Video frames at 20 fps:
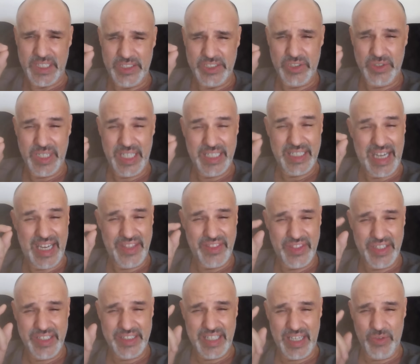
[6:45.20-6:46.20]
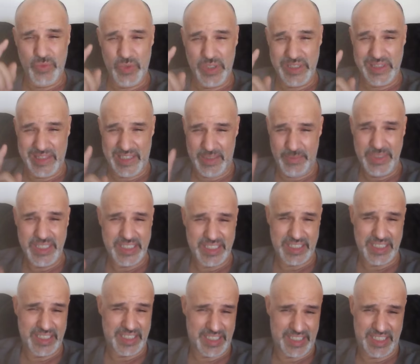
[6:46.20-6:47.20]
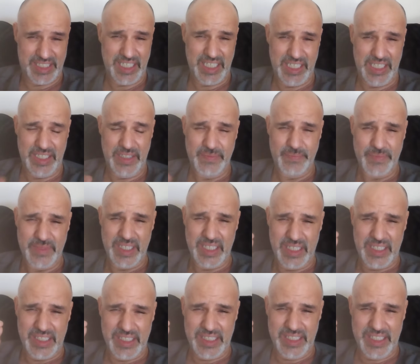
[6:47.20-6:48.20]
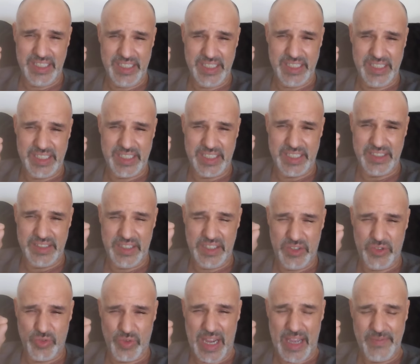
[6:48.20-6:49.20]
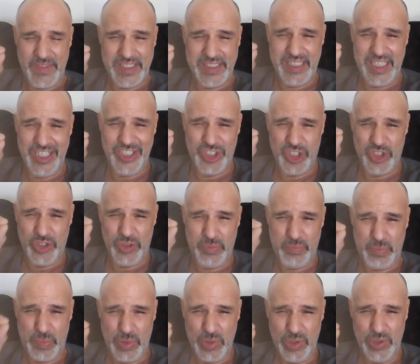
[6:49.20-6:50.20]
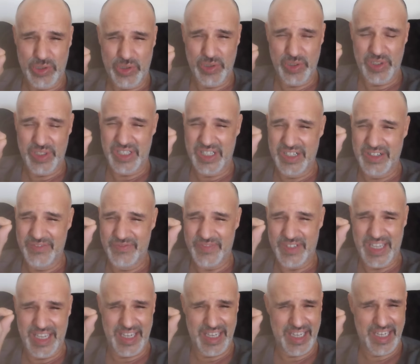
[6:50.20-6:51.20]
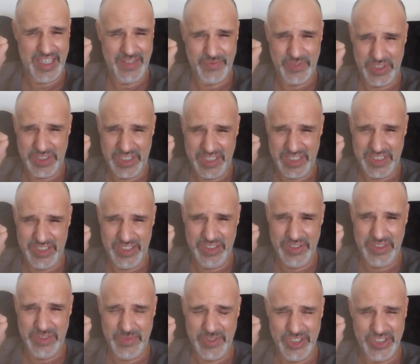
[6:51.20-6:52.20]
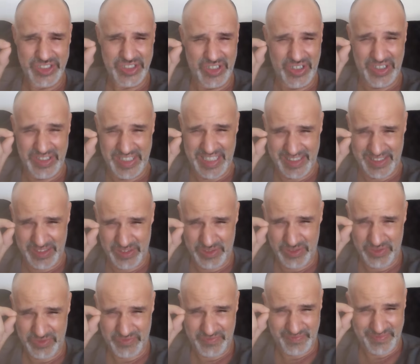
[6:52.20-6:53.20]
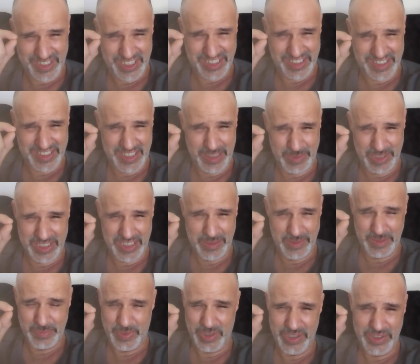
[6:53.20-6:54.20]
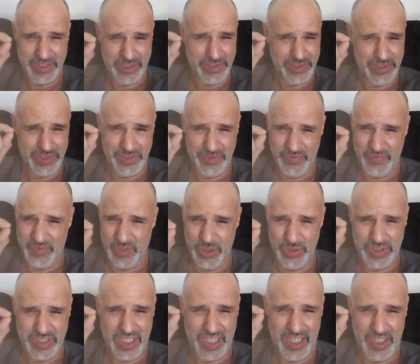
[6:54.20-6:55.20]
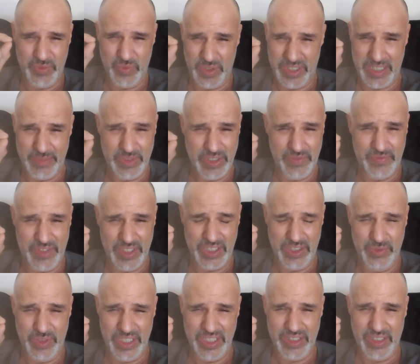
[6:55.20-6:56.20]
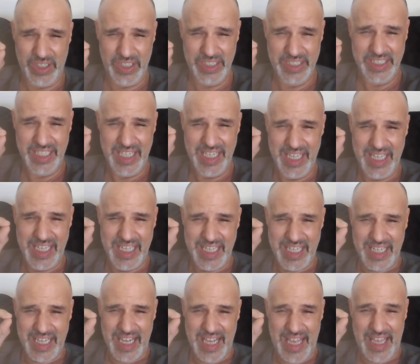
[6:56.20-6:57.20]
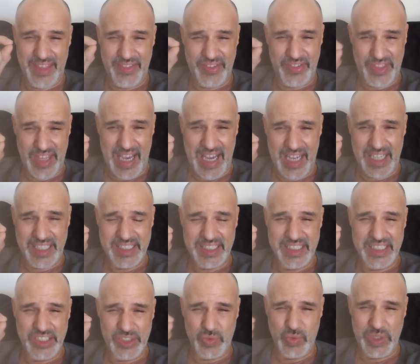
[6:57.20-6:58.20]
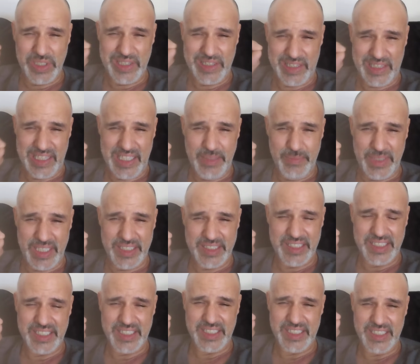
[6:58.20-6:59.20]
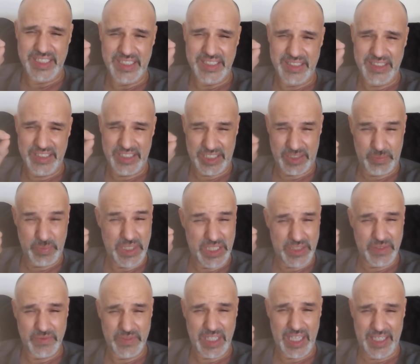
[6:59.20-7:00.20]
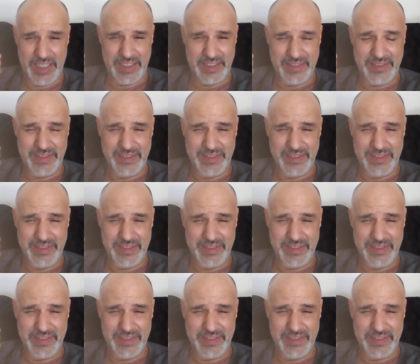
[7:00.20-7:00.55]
So again, I think that what limits C is the gravitational pull of everything in the universe on that little subatomic particle, photon, whatever the fuck you want to call it. And that is what limits the speed of light.